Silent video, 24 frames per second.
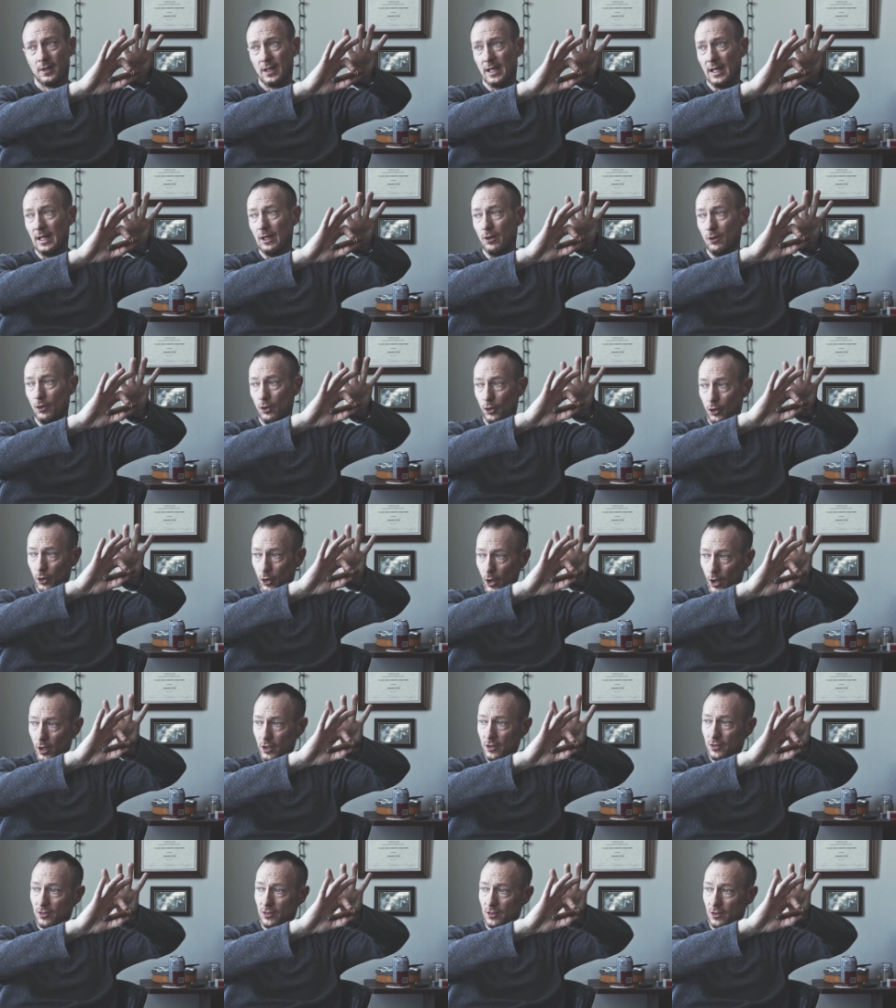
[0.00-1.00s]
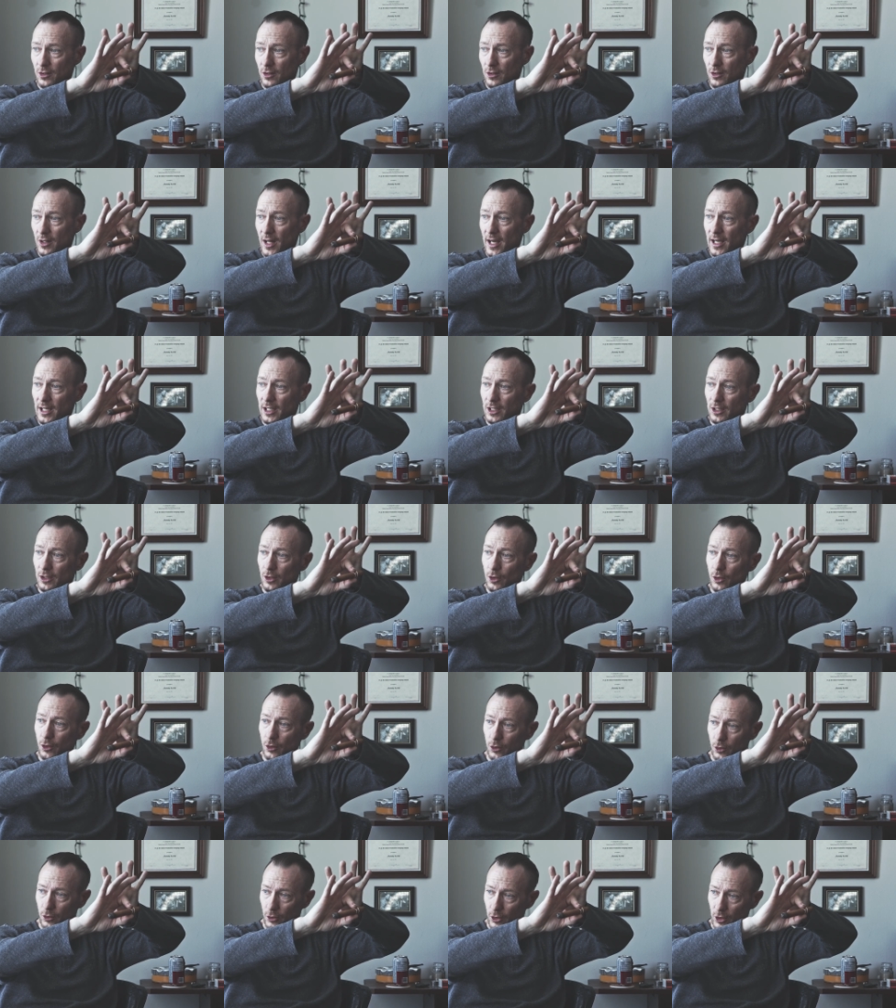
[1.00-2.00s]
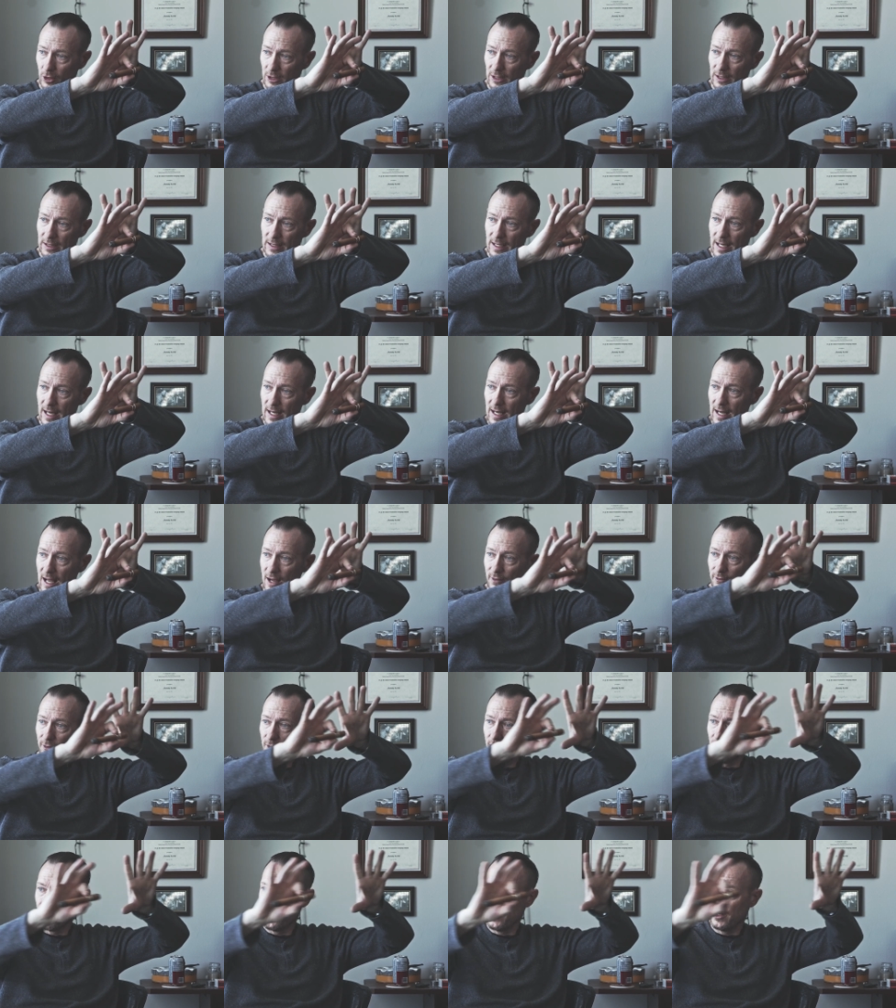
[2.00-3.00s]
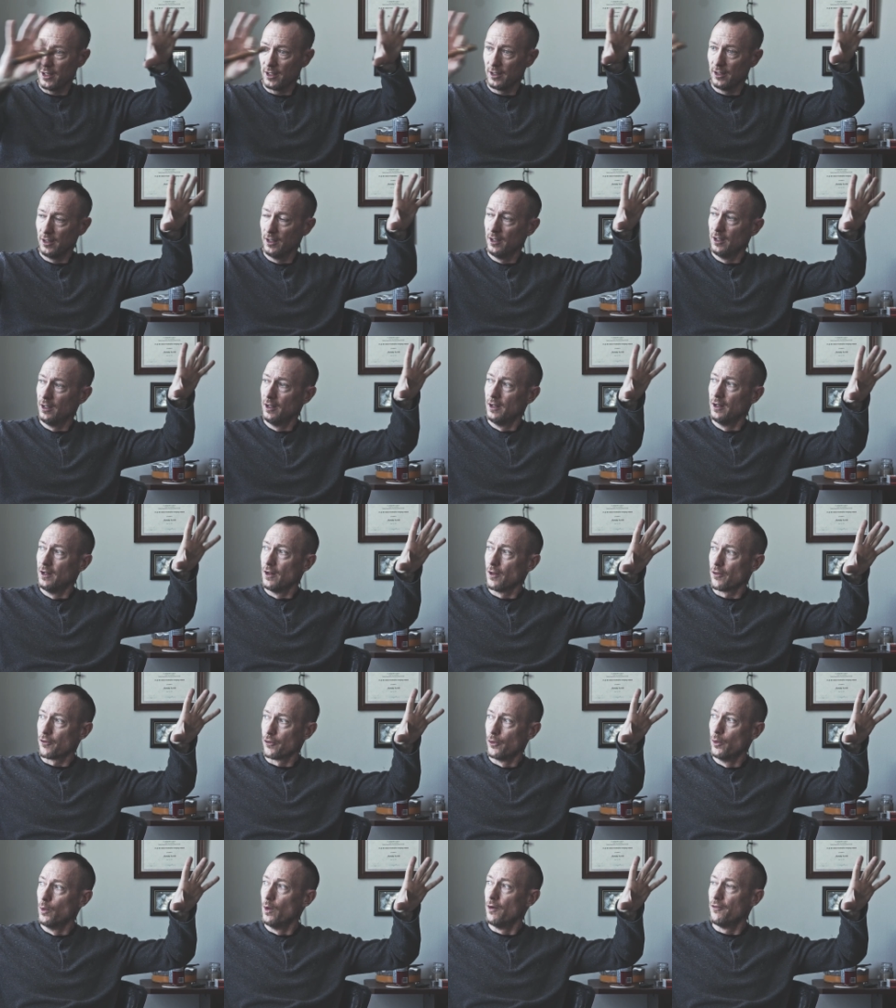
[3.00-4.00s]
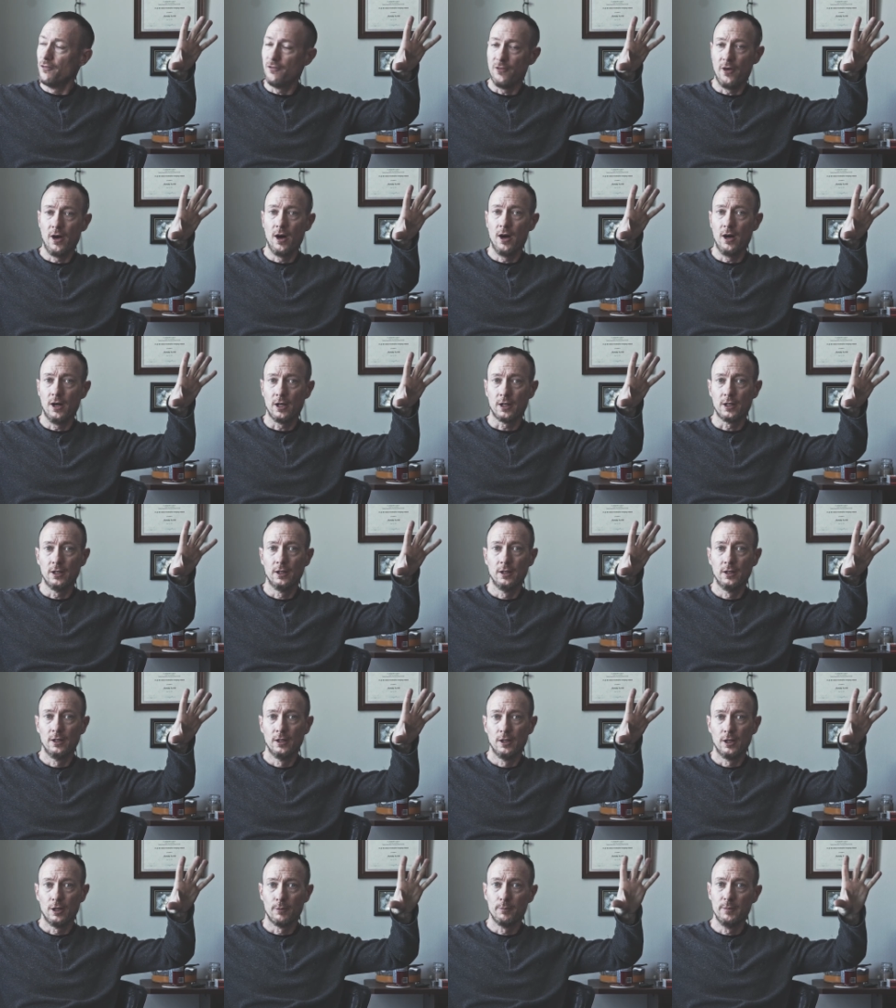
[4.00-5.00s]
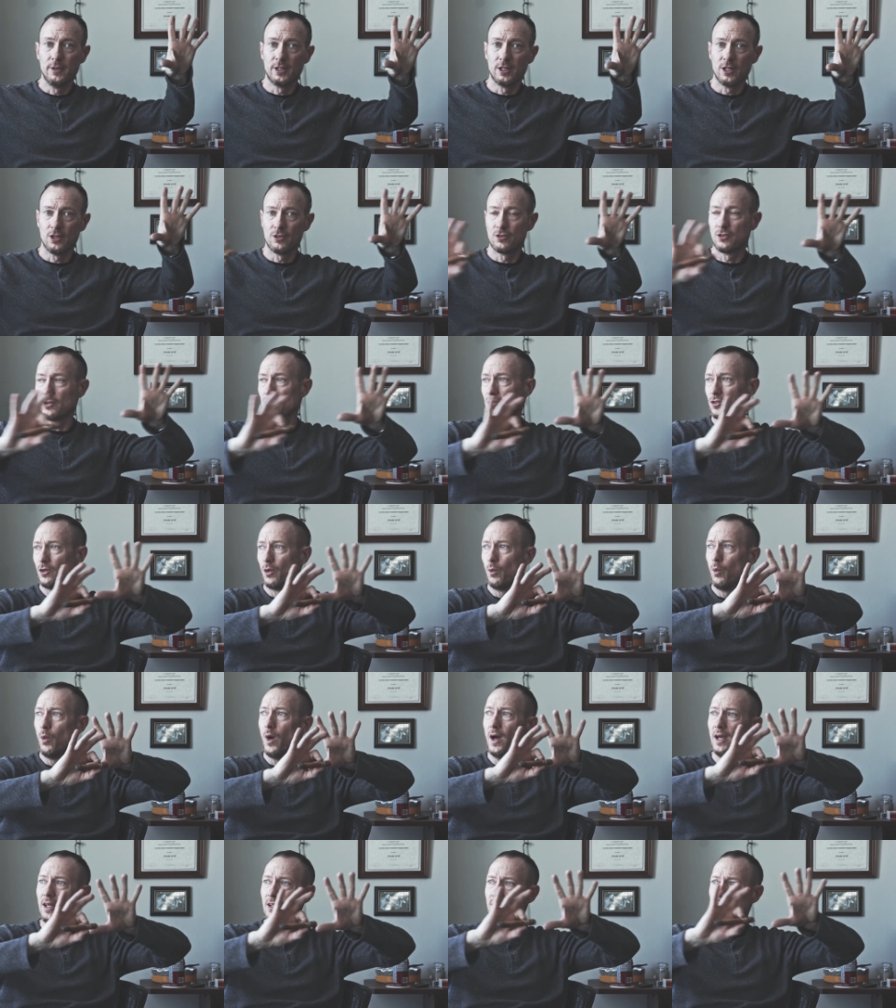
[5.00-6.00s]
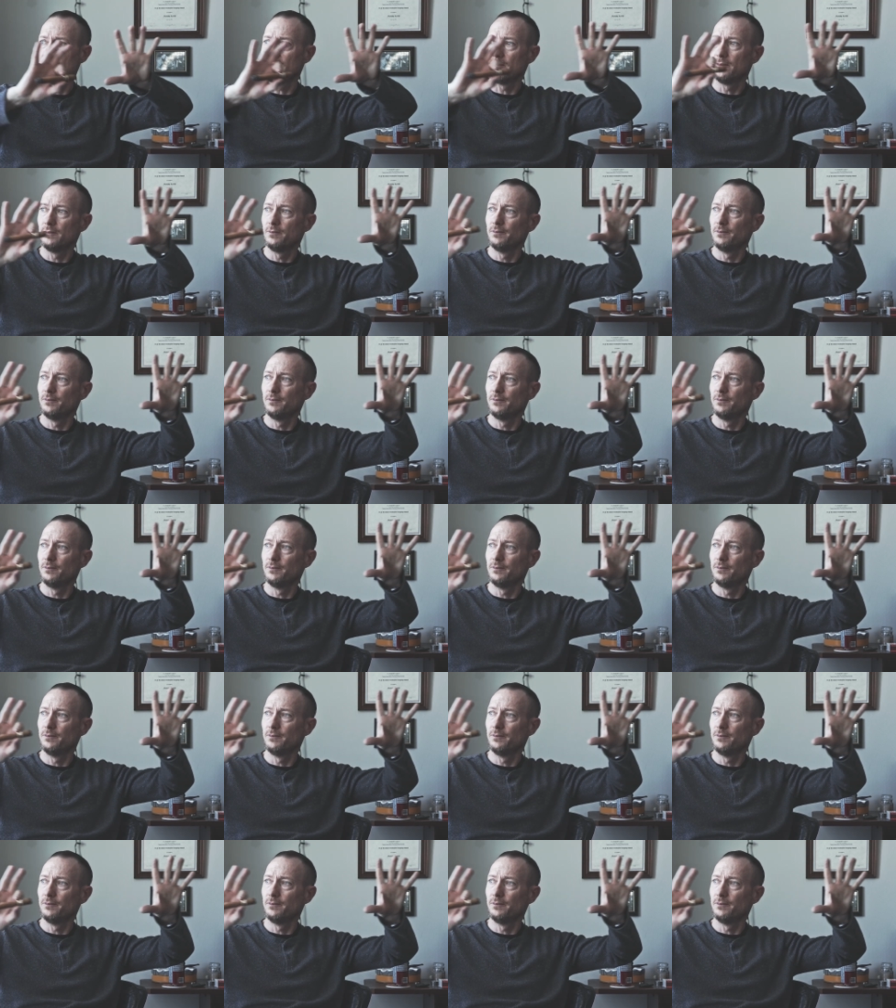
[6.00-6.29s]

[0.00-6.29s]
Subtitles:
It looks like you're looking at everything through a fog because there's a white